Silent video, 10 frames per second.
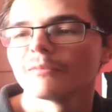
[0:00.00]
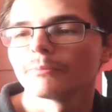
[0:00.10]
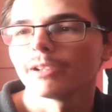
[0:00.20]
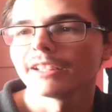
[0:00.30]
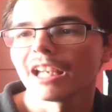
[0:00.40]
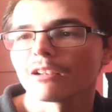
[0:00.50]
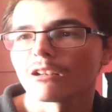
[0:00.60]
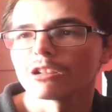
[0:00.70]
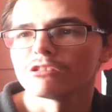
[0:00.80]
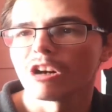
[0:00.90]
But yeah,
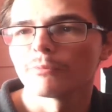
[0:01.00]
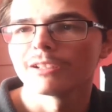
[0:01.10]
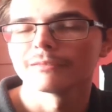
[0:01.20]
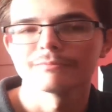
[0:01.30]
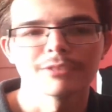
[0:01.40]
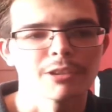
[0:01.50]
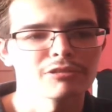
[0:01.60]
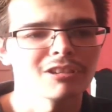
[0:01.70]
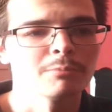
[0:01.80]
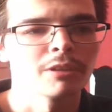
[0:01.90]
I'll go a little bit
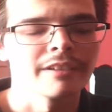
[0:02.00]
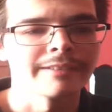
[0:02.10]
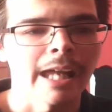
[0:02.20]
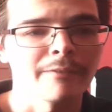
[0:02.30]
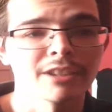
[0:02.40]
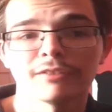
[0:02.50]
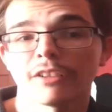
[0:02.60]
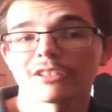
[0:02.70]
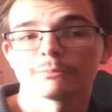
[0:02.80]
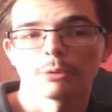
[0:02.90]
slightly more in depth. Now that
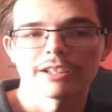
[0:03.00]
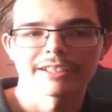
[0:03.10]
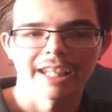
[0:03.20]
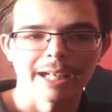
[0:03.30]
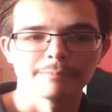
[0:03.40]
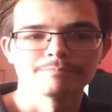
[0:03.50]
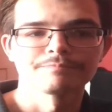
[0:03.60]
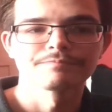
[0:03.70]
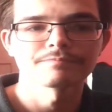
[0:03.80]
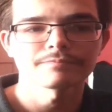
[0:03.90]
I've completed the game,
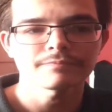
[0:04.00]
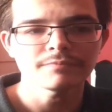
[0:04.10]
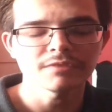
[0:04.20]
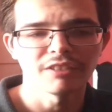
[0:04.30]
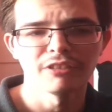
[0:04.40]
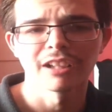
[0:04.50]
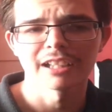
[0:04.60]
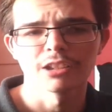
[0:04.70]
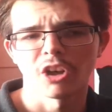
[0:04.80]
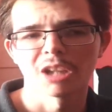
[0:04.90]
I feel I
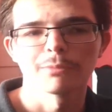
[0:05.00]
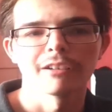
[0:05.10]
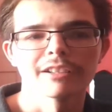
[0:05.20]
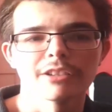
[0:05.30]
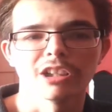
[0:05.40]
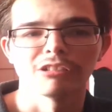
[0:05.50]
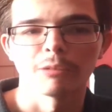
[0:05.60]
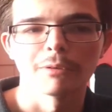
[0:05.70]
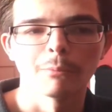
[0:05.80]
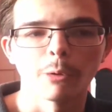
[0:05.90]
can talk about it a little
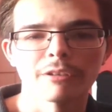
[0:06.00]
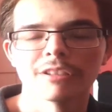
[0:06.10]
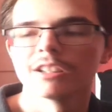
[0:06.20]
bit more.